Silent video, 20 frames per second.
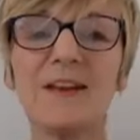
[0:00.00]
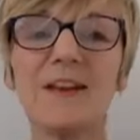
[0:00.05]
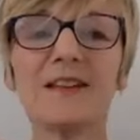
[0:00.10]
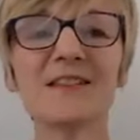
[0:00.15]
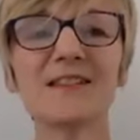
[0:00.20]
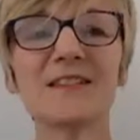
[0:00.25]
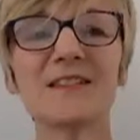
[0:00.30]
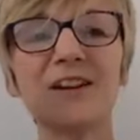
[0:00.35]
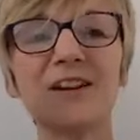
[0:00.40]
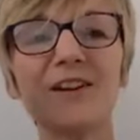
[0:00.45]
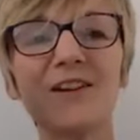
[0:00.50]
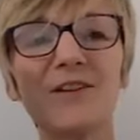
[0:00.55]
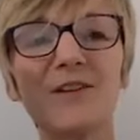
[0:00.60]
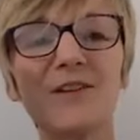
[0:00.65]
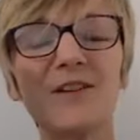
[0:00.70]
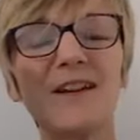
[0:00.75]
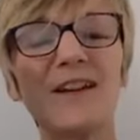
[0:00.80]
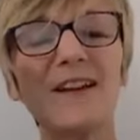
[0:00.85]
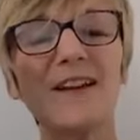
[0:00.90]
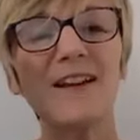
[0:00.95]
So
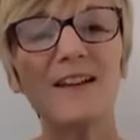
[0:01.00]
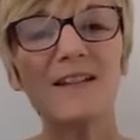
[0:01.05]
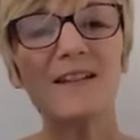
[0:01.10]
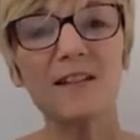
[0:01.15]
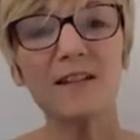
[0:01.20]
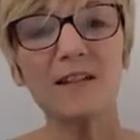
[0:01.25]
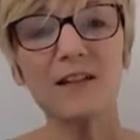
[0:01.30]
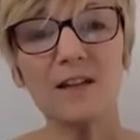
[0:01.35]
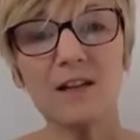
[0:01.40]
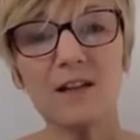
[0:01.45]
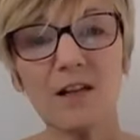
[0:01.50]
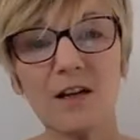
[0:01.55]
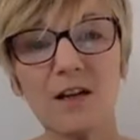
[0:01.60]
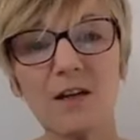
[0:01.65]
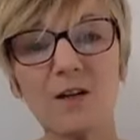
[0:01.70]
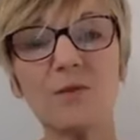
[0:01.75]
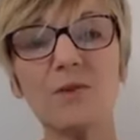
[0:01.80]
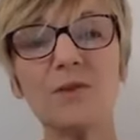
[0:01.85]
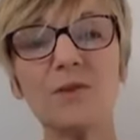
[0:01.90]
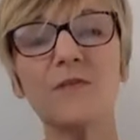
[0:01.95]
letting
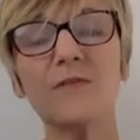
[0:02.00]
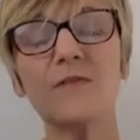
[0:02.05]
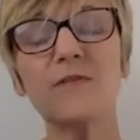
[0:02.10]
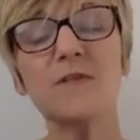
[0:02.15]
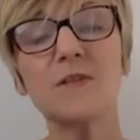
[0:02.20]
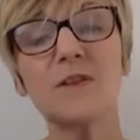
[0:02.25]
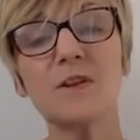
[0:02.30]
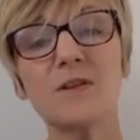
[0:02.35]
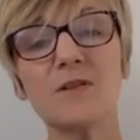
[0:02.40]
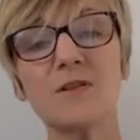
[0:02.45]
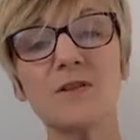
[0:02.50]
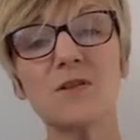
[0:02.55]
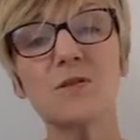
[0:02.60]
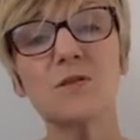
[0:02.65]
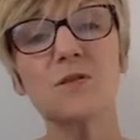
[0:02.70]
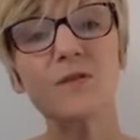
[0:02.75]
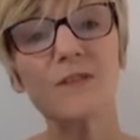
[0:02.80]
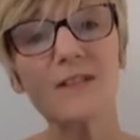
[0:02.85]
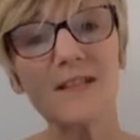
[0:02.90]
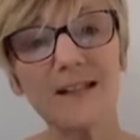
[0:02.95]
go of those
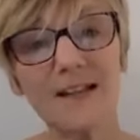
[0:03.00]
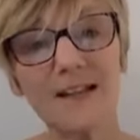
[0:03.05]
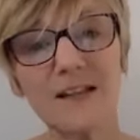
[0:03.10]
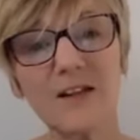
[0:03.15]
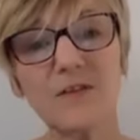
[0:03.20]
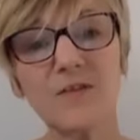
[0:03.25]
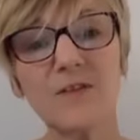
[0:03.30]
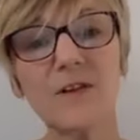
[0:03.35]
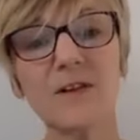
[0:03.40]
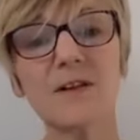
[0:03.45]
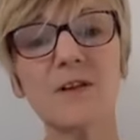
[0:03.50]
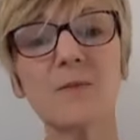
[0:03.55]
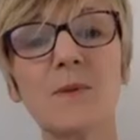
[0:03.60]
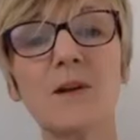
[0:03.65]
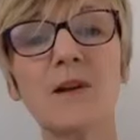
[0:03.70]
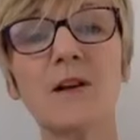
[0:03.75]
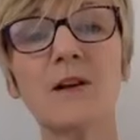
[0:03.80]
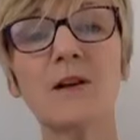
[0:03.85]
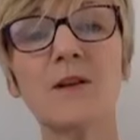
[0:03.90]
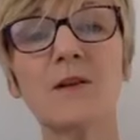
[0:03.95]
thoughts, leaving
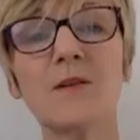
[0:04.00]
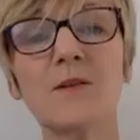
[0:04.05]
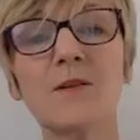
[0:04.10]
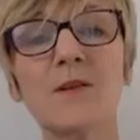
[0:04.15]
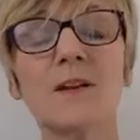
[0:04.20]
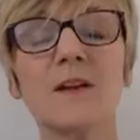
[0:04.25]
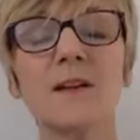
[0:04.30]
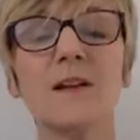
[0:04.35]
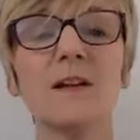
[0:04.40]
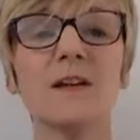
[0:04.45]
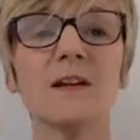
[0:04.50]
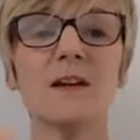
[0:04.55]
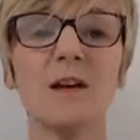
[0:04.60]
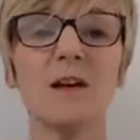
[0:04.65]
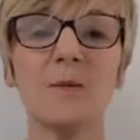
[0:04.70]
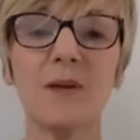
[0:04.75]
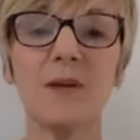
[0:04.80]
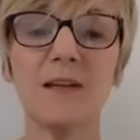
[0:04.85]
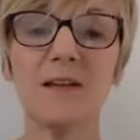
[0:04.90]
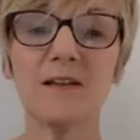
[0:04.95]
alone,
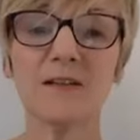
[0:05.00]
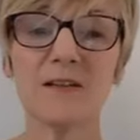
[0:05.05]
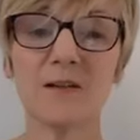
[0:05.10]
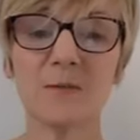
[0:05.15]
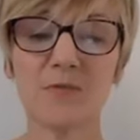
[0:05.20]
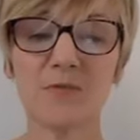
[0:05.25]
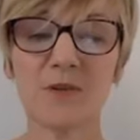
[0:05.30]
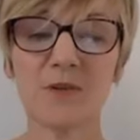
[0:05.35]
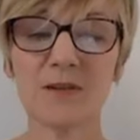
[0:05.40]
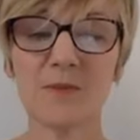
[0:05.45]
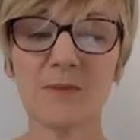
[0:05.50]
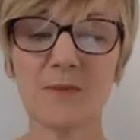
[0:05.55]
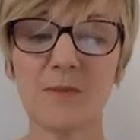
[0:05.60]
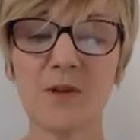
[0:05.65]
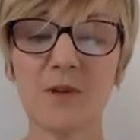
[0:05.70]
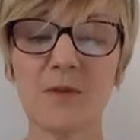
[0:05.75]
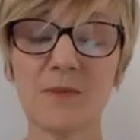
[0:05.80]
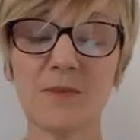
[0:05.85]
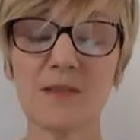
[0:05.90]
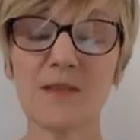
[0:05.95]
coming into the present
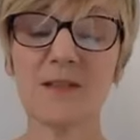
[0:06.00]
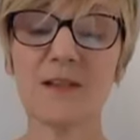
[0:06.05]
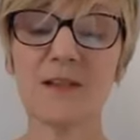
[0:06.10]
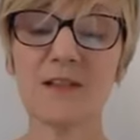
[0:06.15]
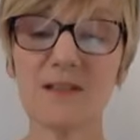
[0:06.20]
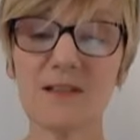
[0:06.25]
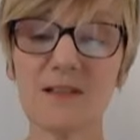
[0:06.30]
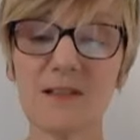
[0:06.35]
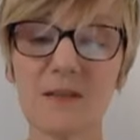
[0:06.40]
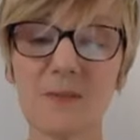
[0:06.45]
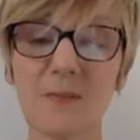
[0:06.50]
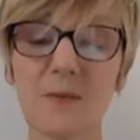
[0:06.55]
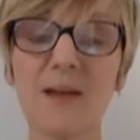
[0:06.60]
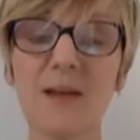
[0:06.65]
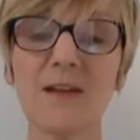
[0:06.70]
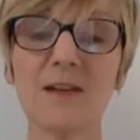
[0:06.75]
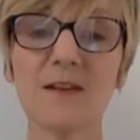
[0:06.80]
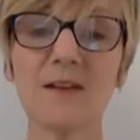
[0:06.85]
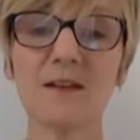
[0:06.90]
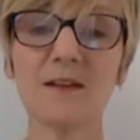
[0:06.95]
moment. And I just
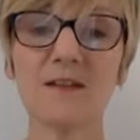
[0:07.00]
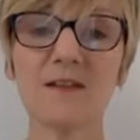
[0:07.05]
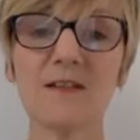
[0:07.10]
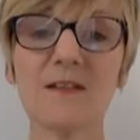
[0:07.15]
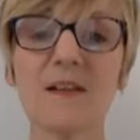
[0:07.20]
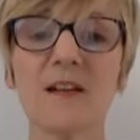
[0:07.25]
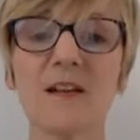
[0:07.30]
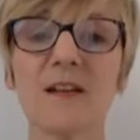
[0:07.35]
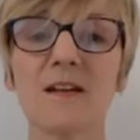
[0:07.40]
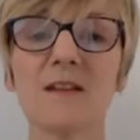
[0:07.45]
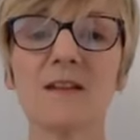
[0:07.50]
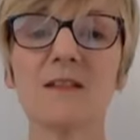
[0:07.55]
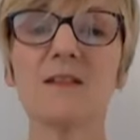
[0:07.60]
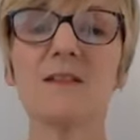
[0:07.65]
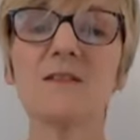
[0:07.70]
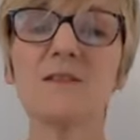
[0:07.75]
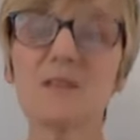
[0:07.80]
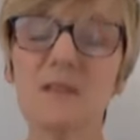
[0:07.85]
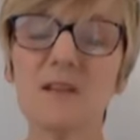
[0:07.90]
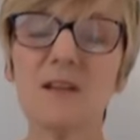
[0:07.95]
spent
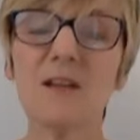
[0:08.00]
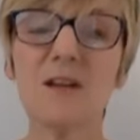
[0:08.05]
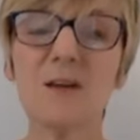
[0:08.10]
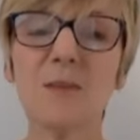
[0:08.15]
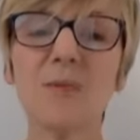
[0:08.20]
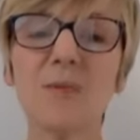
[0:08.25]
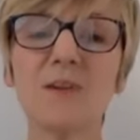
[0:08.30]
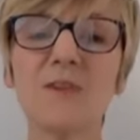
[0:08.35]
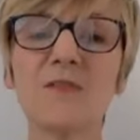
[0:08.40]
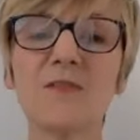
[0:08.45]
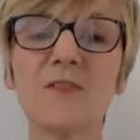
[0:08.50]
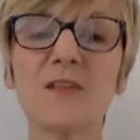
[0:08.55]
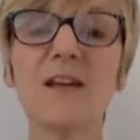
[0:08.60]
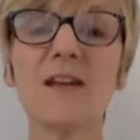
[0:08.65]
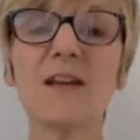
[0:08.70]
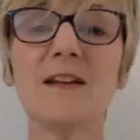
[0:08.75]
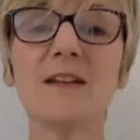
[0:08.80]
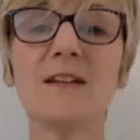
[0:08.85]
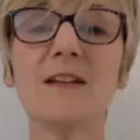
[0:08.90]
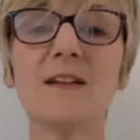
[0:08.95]
a couple of
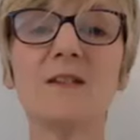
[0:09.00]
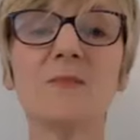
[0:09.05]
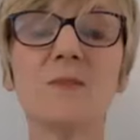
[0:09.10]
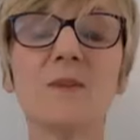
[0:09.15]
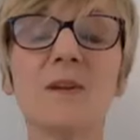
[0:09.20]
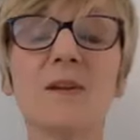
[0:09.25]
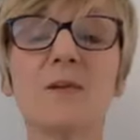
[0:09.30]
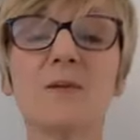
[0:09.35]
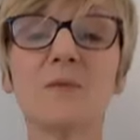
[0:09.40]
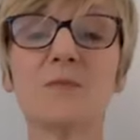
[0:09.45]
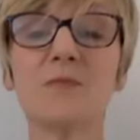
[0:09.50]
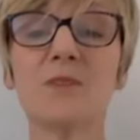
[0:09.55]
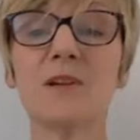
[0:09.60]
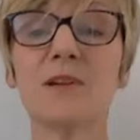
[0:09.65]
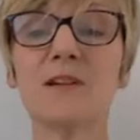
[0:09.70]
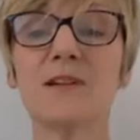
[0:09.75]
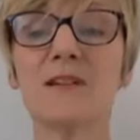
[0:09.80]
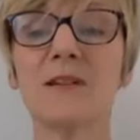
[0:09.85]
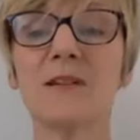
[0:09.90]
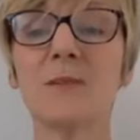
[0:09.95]
days when I was
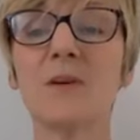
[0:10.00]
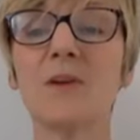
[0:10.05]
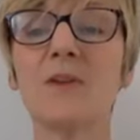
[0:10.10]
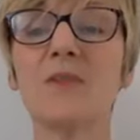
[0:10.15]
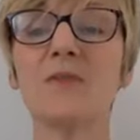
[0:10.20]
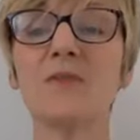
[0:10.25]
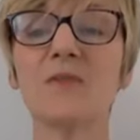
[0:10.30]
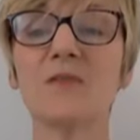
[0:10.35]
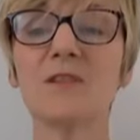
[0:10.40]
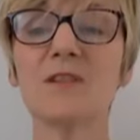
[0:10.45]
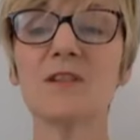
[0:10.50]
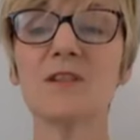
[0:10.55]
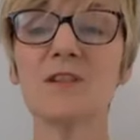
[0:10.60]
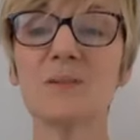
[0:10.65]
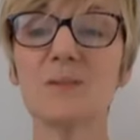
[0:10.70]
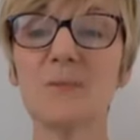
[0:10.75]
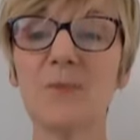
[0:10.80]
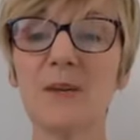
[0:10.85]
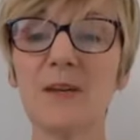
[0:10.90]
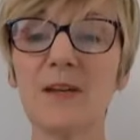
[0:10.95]
practicing mindfulness,
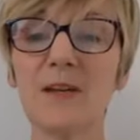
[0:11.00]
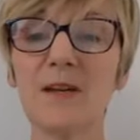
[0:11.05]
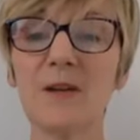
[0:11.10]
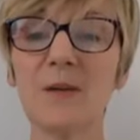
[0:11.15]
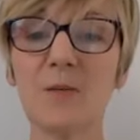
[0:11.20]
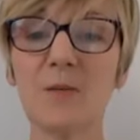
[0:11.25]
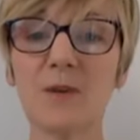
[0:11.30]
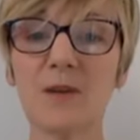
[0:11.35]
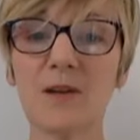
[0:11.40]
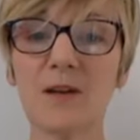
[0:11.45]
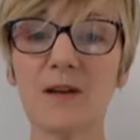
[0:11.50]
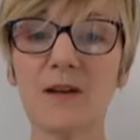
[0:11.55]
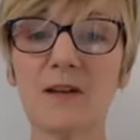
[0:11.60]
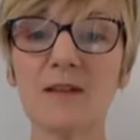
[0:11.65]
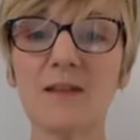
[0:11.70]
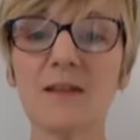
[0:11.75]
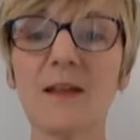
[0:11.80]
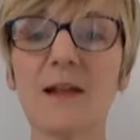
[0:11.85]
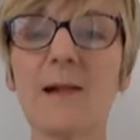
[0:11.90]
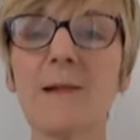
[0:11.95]
just being with
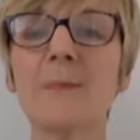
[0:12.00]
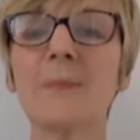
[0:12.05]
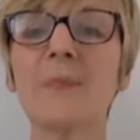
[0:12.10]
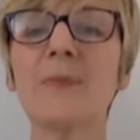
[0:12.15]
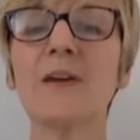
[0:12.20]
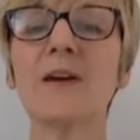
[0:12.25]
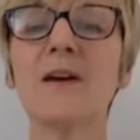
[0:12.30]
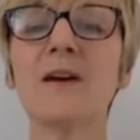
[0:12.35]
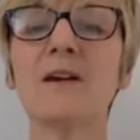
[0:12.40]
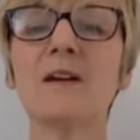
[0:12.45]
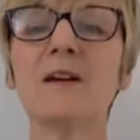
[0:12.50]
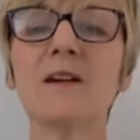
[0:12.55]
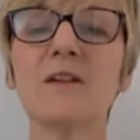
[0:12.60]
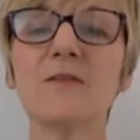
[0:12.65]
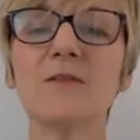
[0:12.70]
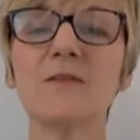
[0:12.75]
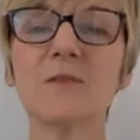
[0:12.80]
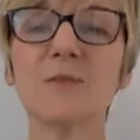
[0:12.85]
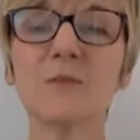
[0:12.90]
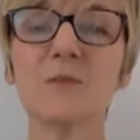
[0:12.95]
that
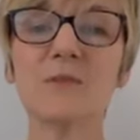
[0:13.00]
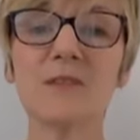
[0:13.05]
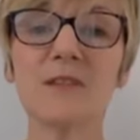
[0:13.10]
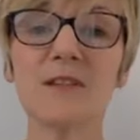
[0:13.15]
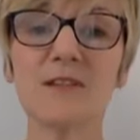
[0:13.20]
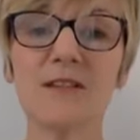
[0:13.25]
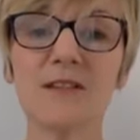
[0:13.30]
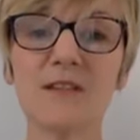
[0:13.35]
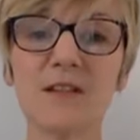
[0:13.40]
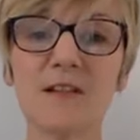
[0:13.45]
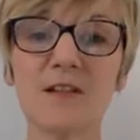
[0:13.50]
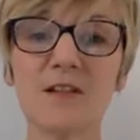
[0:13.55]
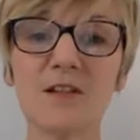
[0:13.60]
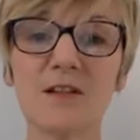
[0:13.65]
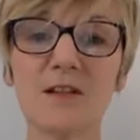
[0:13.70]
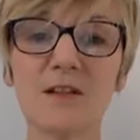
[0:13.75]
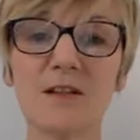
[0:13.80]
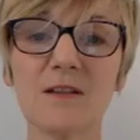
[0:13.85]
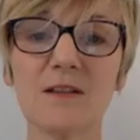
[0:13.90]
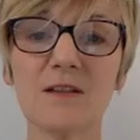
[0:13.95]
uncomfortable
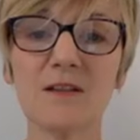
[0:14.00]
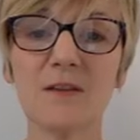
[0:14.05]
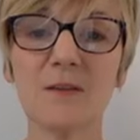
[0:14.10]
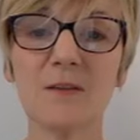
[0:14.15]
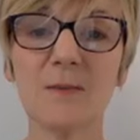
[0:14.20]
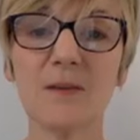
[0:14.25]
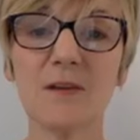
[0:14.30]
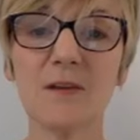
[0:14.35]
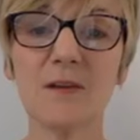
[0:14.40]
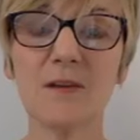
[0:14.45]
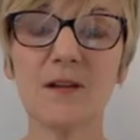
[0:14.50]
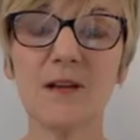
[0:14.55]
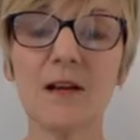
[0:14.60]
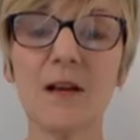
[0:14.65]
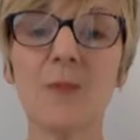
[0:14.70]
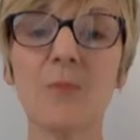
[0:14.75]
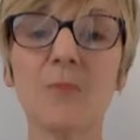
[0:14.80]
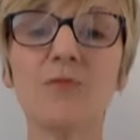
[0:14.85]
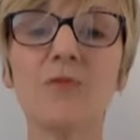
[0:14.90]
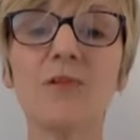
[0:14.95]
sensation in the tummy,
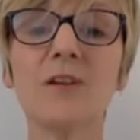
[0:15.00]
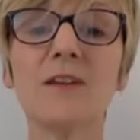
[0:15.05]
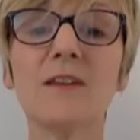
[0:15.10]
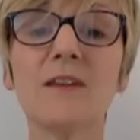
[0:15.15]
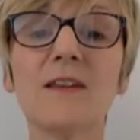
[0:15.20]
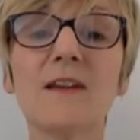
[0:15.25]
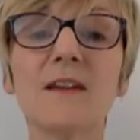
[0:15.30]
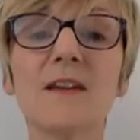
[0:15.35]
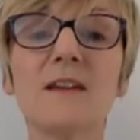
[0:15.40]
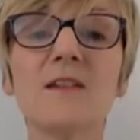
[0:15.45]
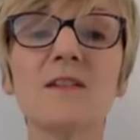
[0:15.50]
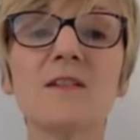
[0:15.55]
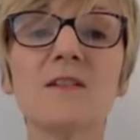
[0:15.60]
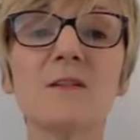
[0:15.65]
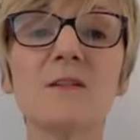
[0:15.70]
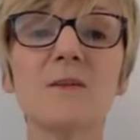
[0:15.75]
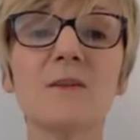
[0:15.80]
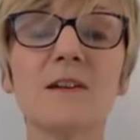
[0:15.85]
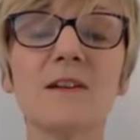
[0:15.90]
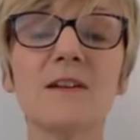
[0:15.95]
breathing
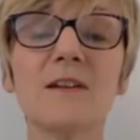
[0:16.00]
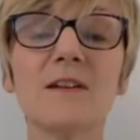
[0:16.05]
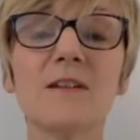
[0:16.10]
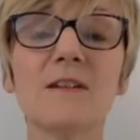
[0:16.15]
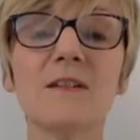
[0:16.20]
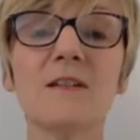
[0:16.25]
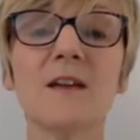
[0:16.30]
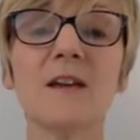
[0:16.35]
into it.